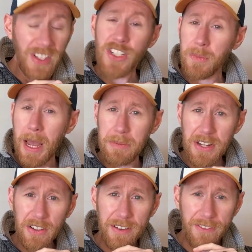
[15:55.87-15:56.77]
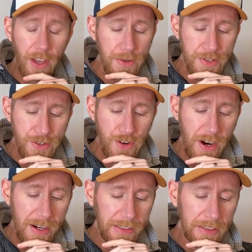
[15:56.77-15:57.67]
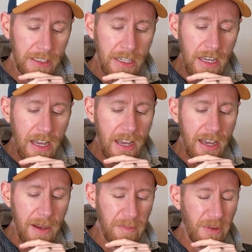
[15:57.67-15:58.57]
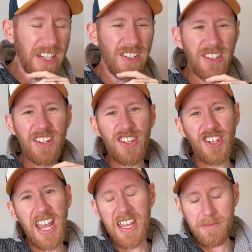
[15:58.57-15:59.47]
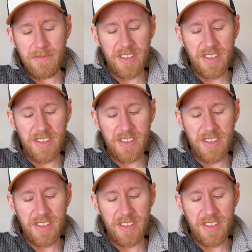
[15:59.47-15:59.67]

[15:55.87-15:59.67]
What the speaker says: so perhaps I'll give those a try, but it's just a shame